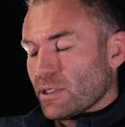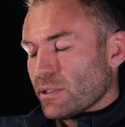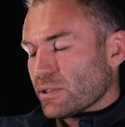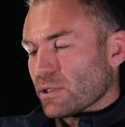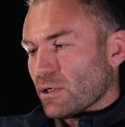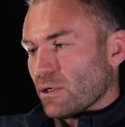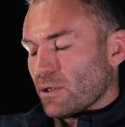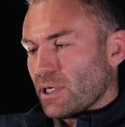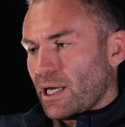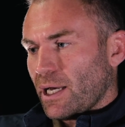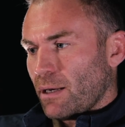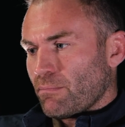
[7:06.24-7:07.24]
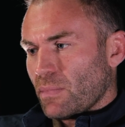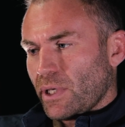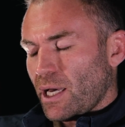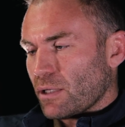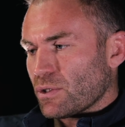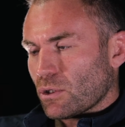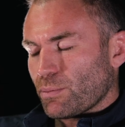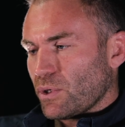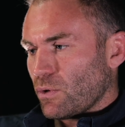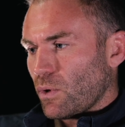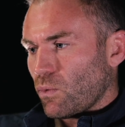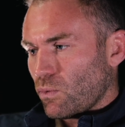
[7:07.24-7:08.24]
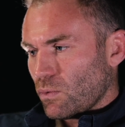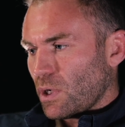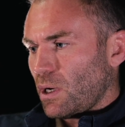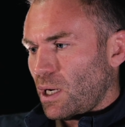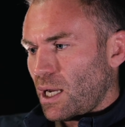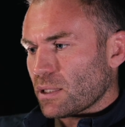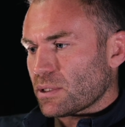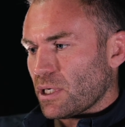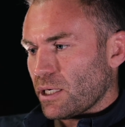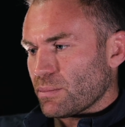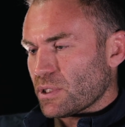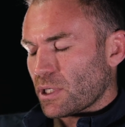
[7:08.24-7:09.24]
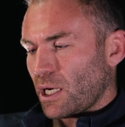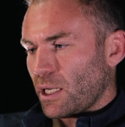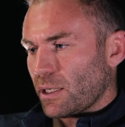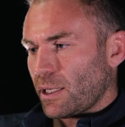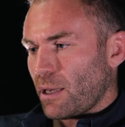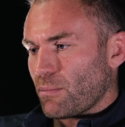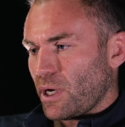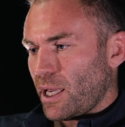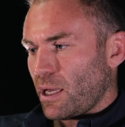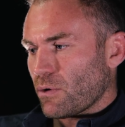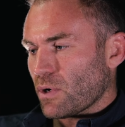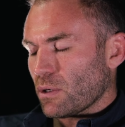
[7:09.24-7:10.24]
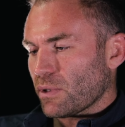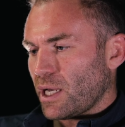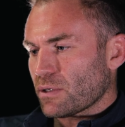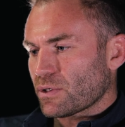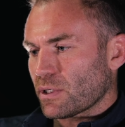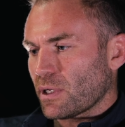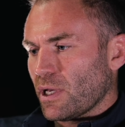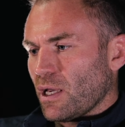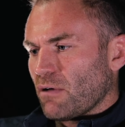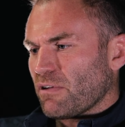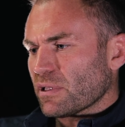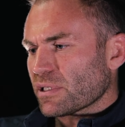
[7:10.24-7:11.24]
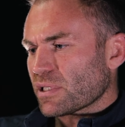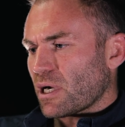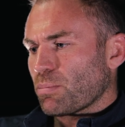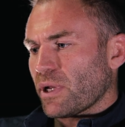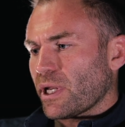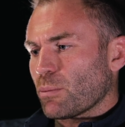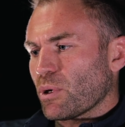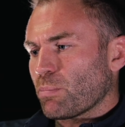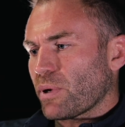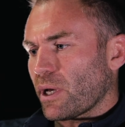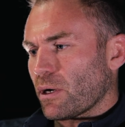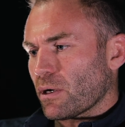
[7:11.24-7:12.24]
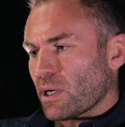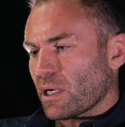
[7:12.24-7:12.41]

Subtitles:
So it took me a long time to kind of get my head around that, and felt I started playing a bit better.